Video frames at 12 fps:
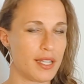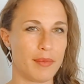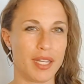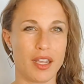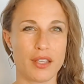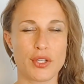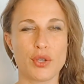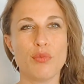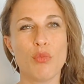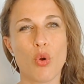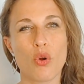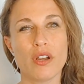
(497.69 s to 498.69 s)
I mean, I go
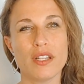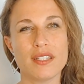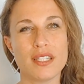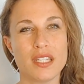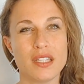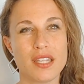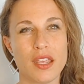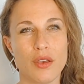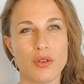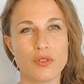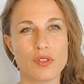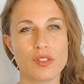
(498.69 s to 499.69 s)
more in
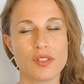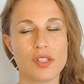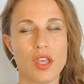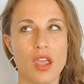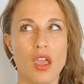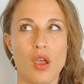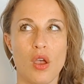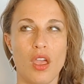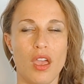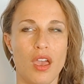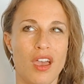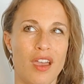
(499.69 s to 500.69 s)
details
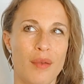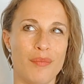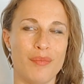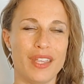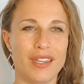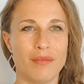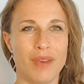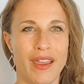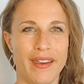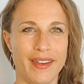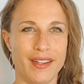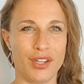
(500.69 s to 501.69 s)
in
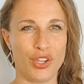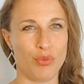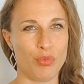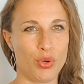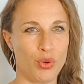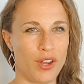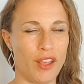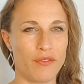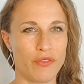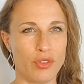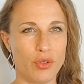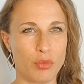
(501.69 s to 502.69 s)
my new moon
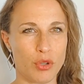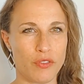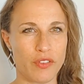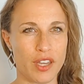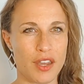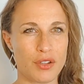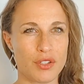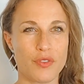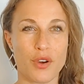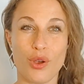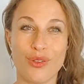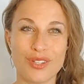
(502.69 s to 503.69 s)
and full moon videos
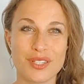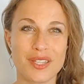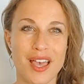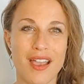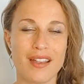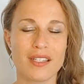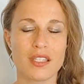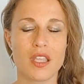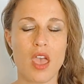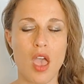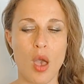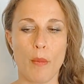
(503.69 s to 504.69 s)
for all the
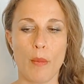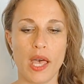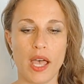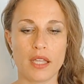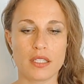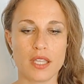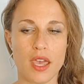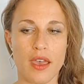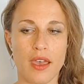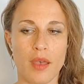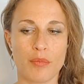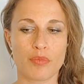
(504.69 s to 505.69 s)
signs, but
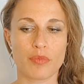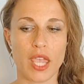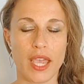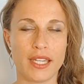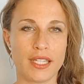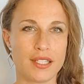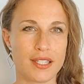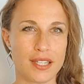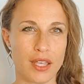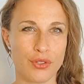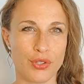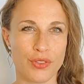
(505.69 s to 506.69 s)
I need to
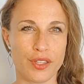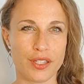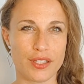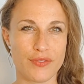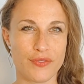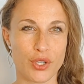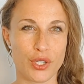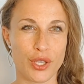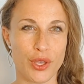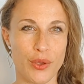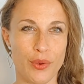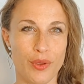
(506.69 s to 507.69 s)
tell you this,
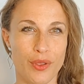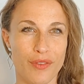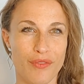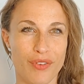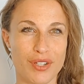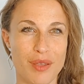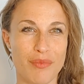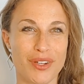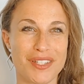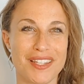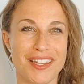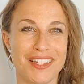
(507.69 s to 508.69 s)
Virgo. For some
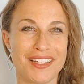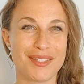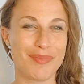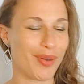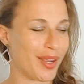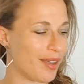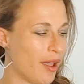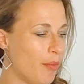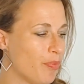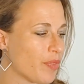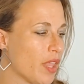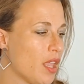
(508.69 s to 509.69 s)
reason, I need to bring it
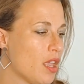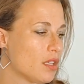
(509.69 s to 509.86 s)
up.